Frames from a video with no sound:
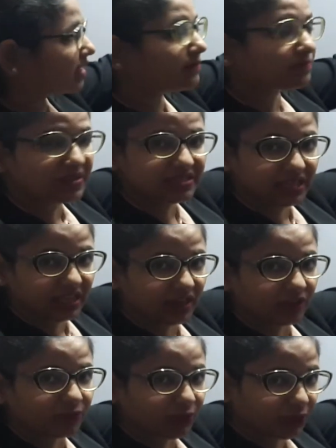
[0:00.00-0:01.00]

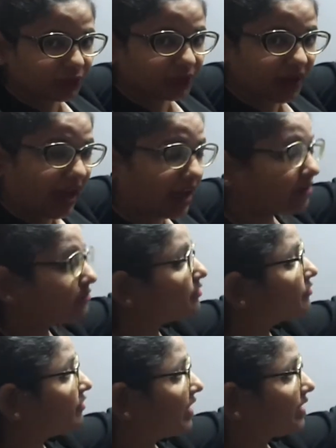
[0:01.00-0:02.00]
compulsory for you to have
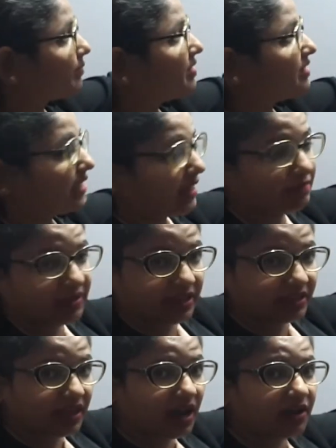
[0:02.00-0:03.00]
variable name
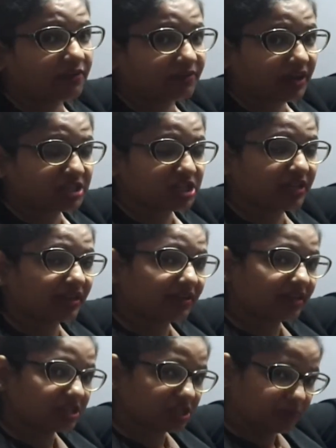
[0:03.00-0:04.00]
in the function
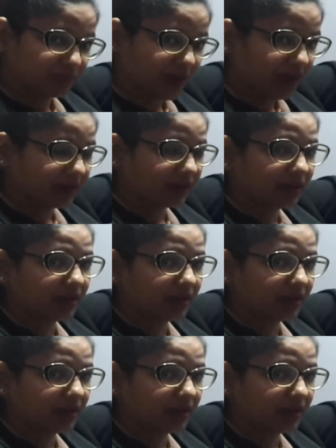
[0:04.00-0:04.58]
declaration part,